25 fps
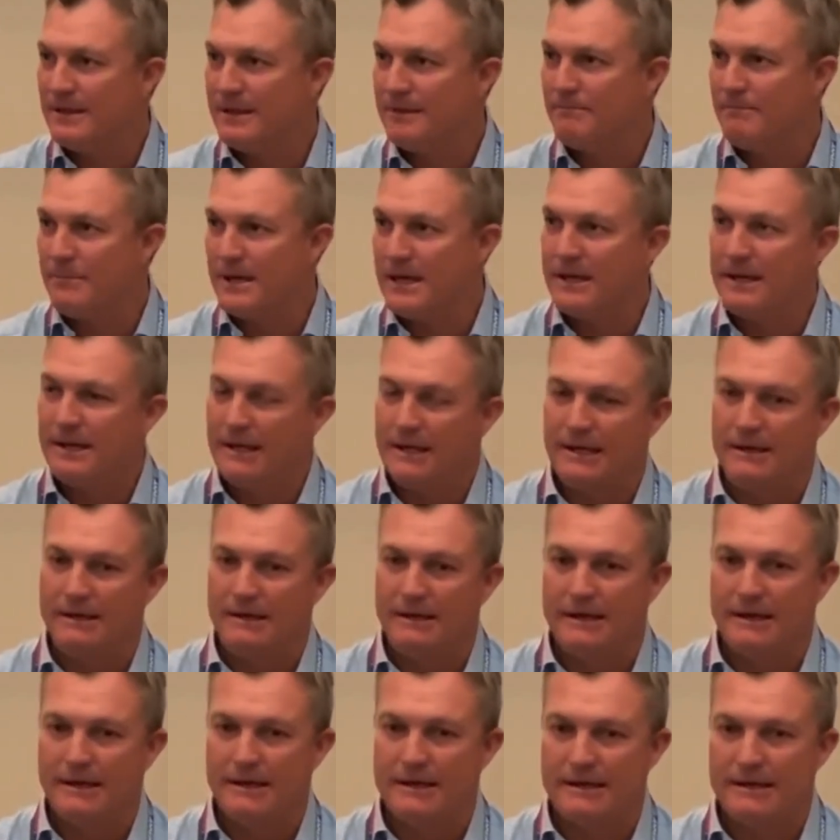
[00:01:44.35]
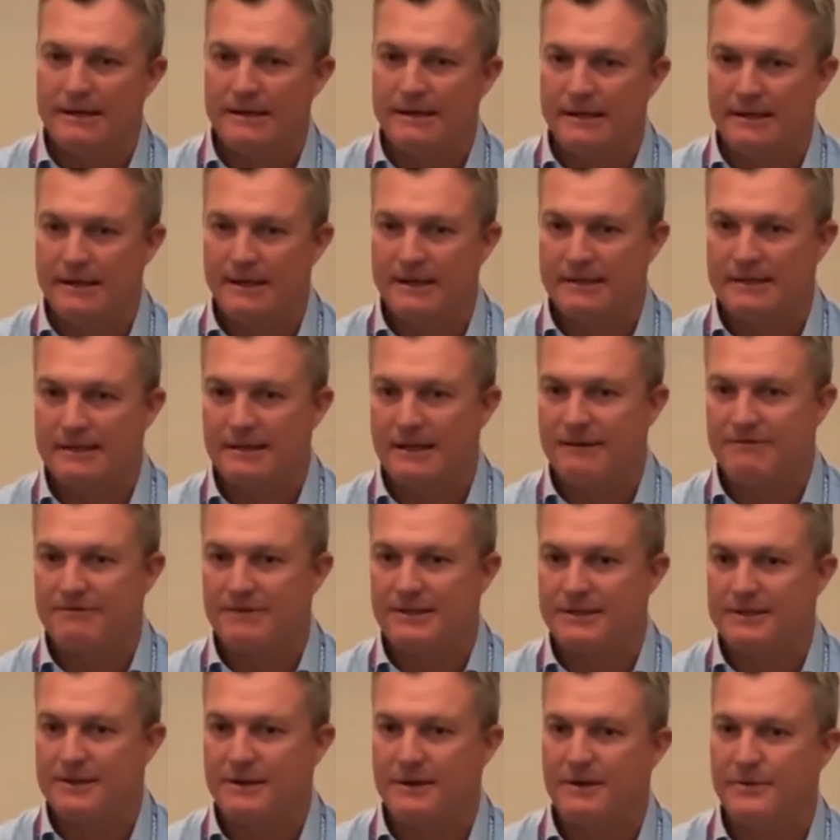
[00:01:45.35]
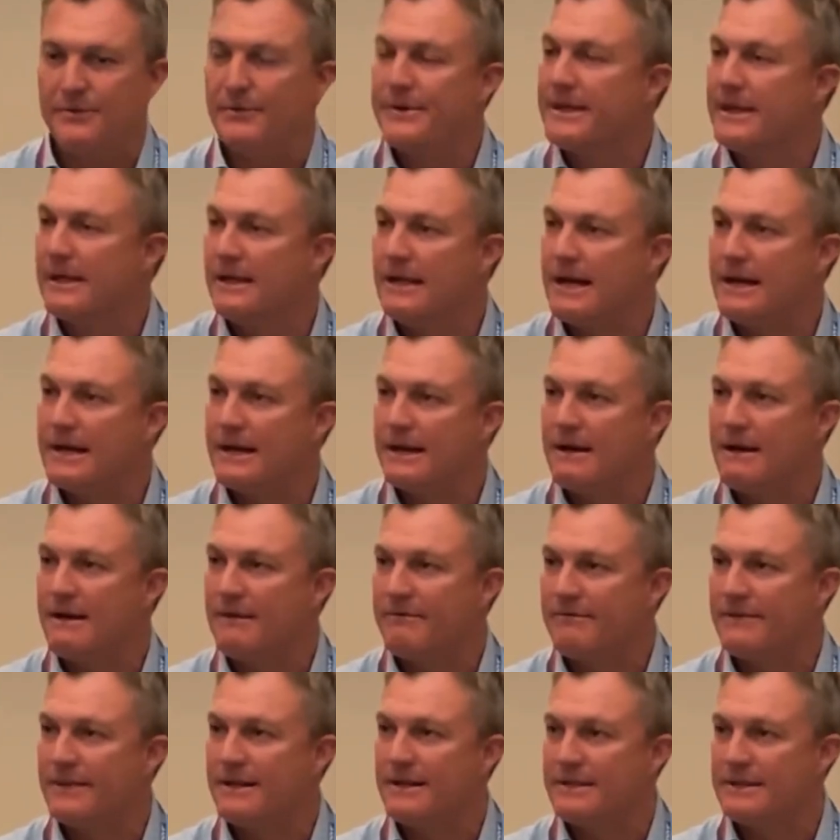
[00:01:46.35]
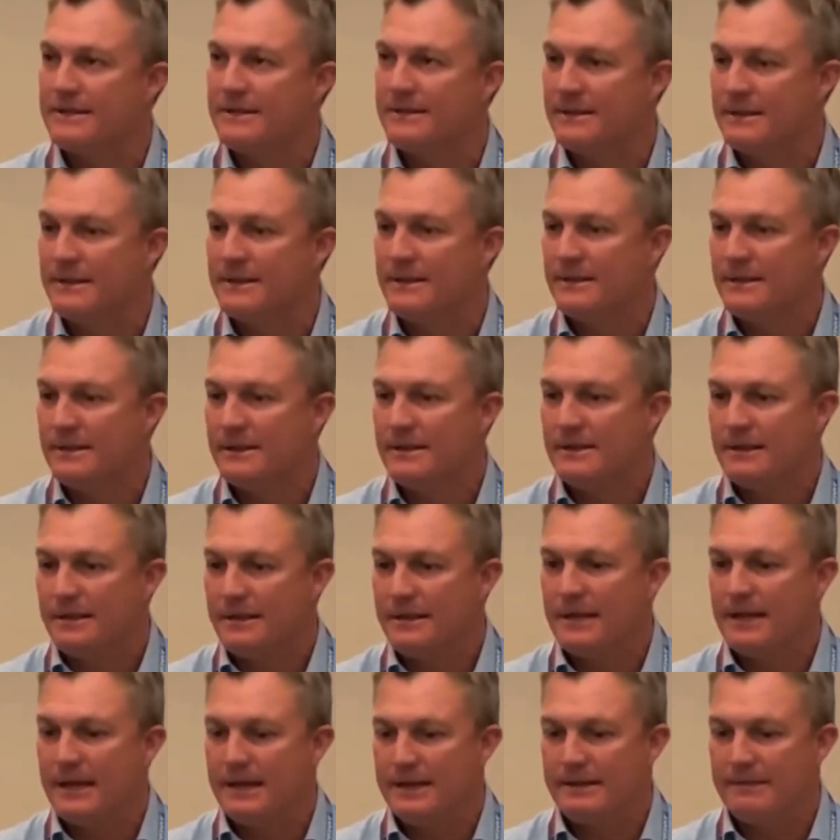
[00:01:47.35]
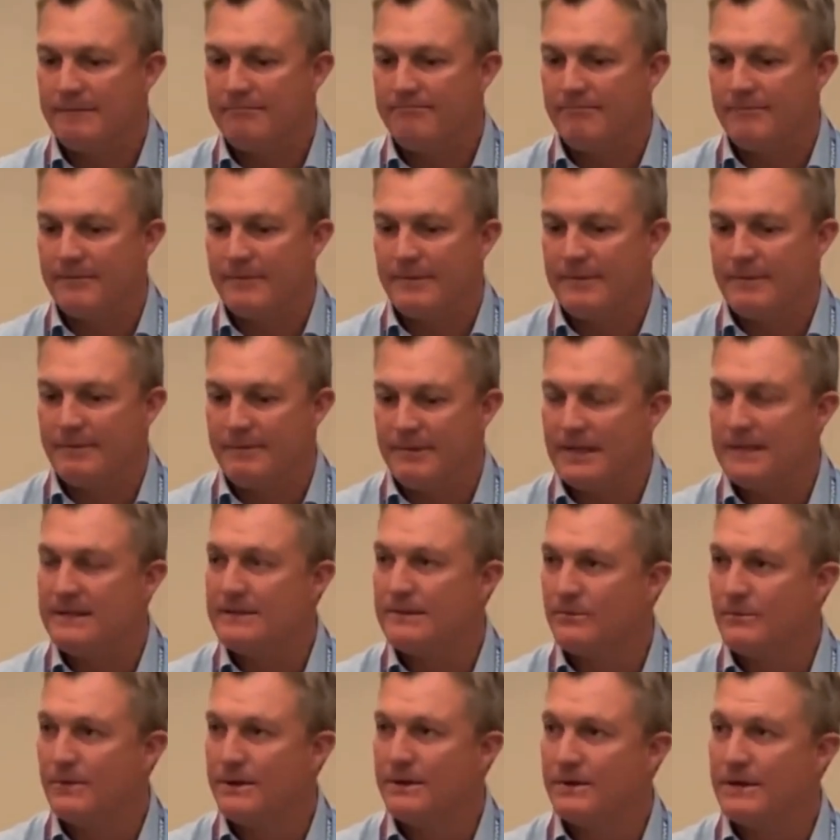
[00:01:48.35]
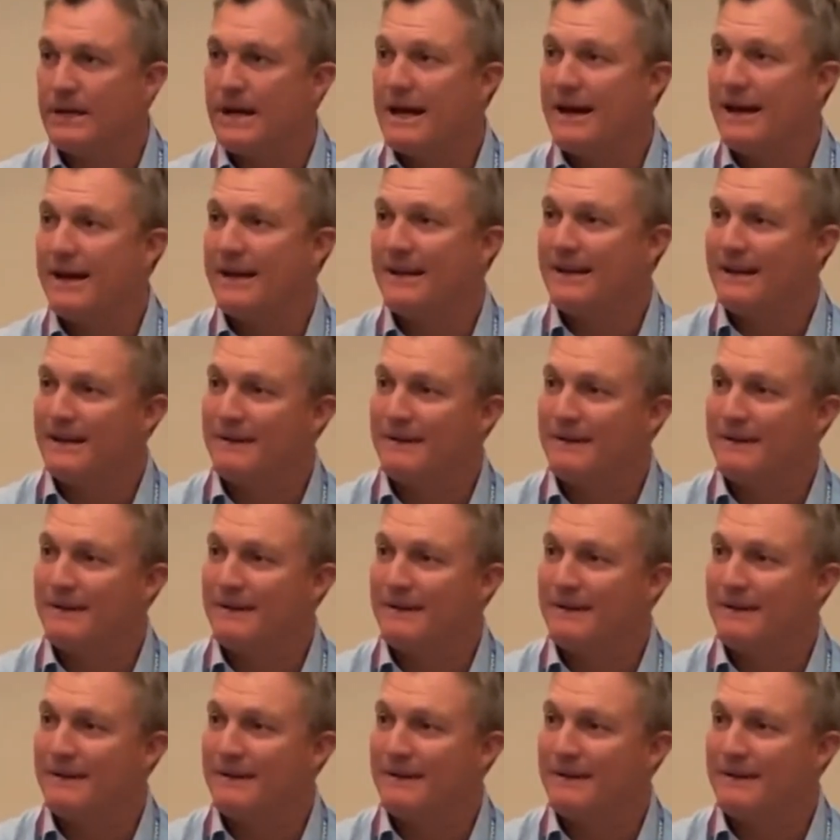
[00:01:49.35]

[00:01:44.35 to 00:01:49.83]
But he uh, he has left us all with a lot of confidence that he's a real guy.